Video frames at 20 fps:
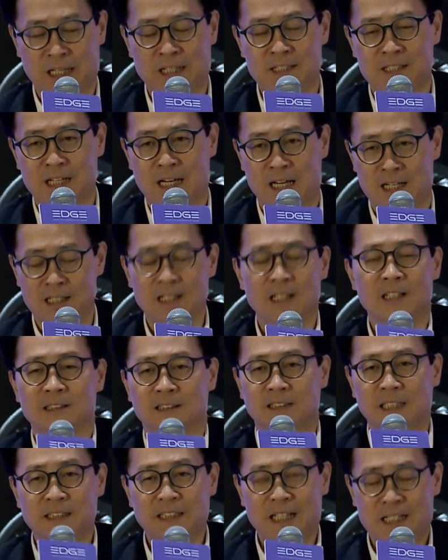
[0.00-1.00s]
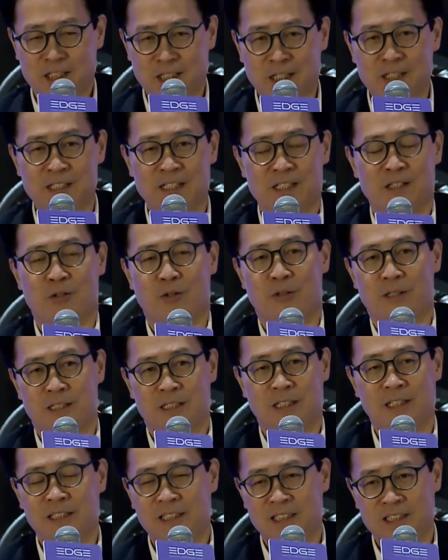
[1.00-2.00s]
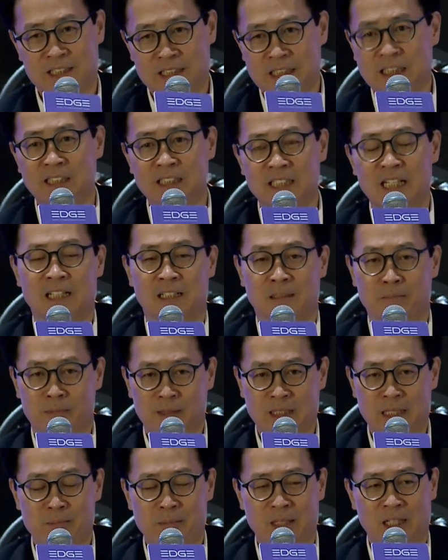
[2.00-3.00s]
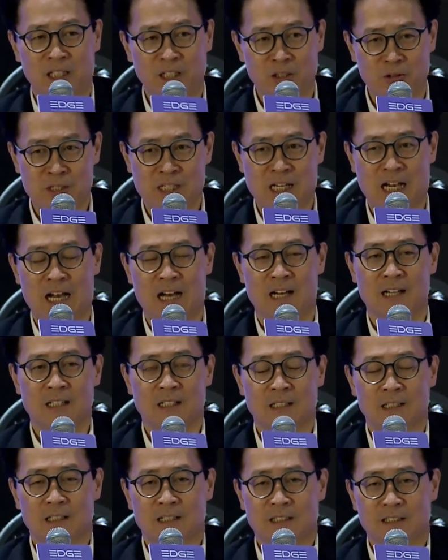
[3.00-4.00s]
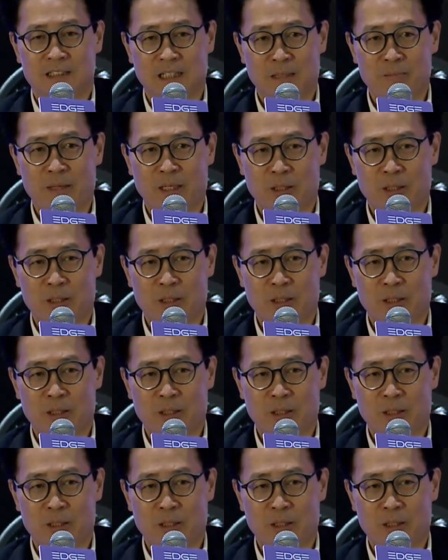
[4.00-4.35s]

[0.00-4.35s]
In Hong Kong, we used to have 2 of them, but now we have 3 of them.